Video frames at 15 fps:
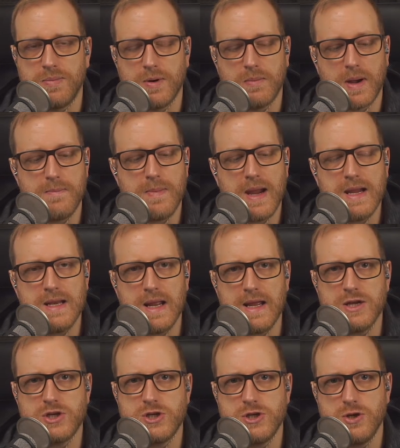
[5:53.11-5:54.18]
but my main
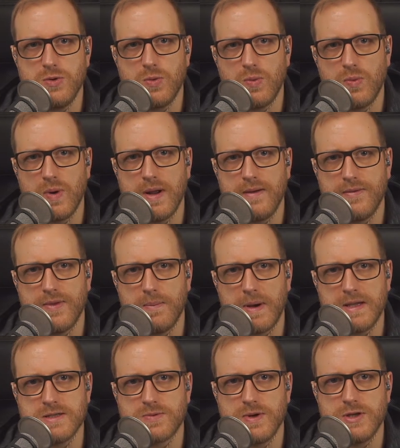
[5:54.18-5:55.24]
issue with the
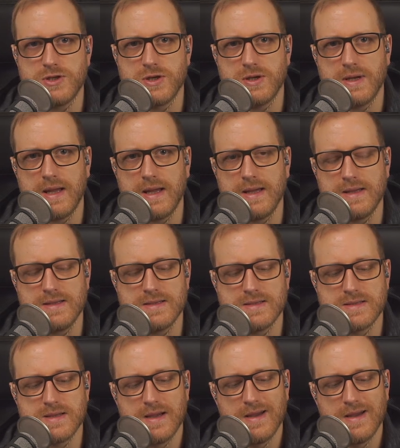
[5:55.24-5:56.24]
bass region is